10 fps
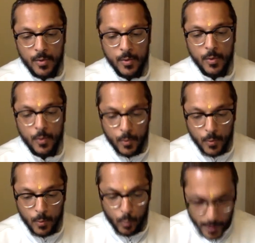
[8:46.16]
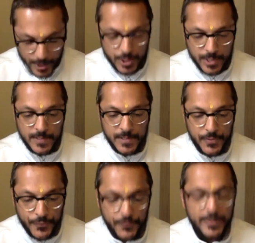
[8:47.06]
who wishes to
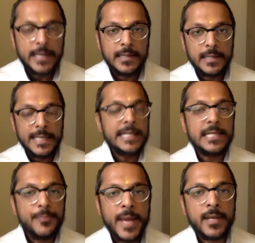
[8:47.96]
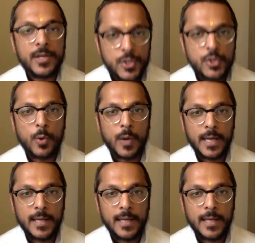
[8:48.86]
feel independent joy